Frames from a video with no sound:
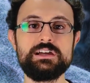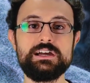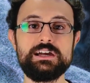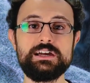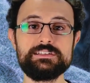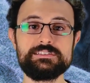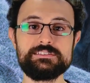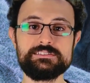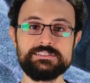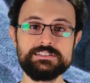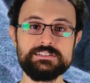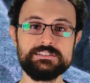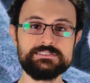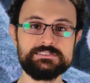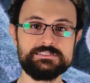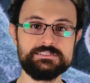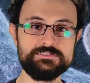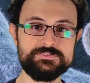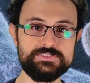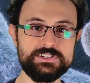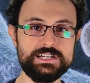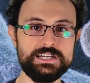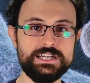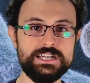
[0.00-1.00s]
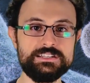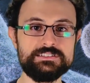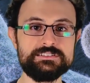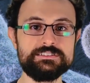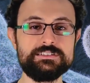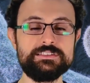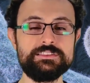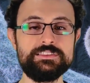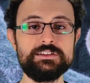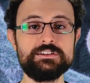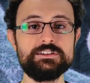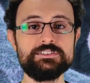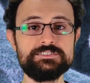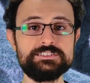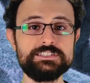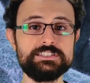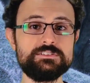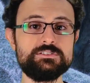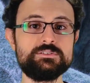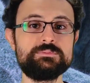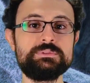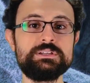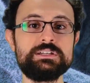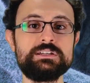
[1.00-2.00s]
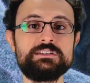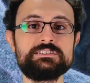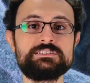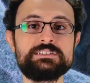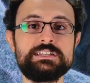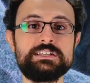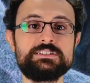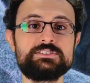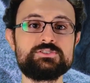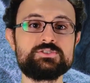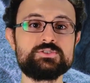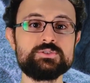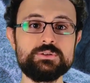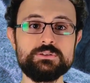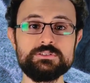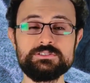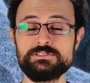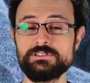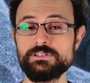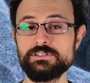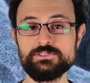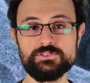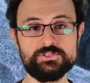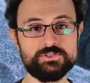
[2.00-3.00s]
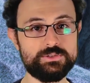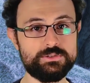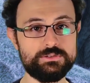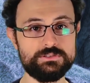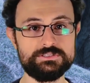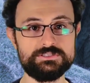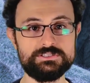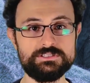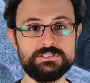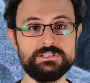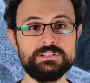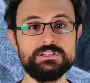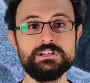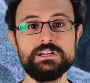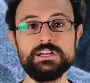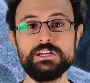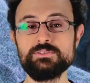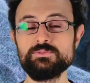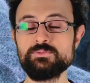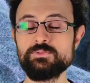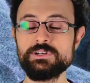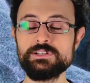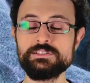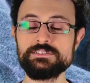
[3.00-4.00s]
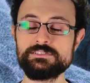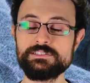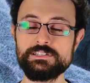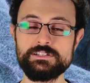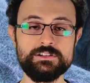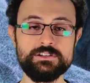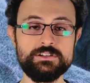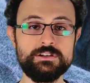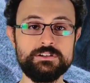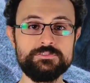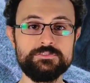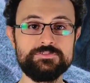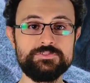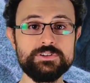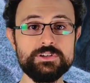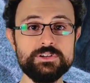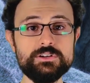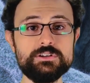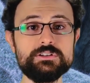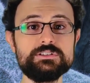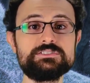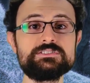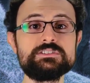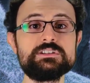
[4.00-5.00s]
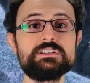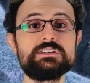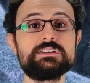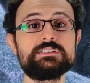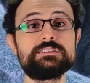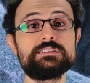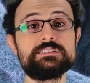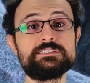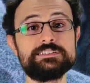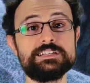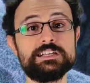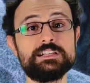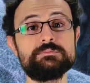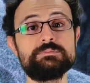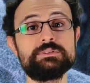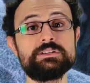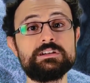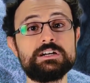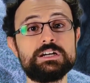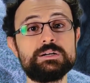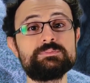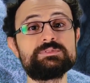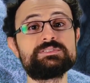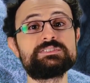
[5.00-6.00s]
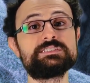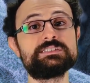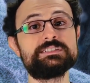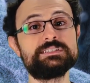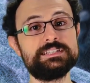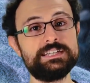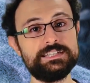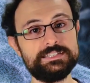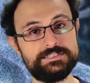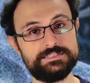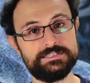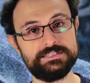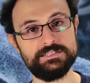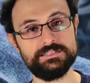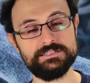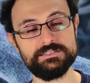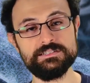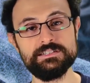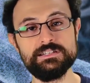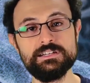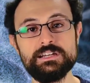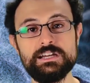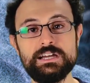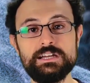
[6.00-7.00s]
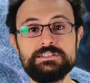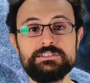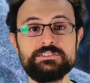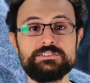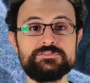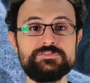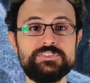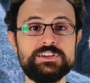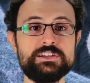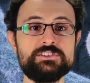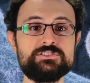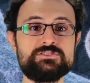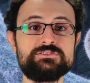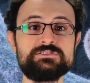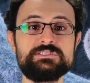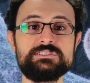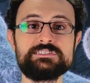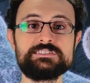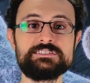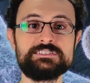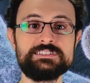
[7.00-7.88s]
As cells divide, their telomeres get shorter and shorter, and once they're gone for good, the cell becomes senescent, a dysfunctional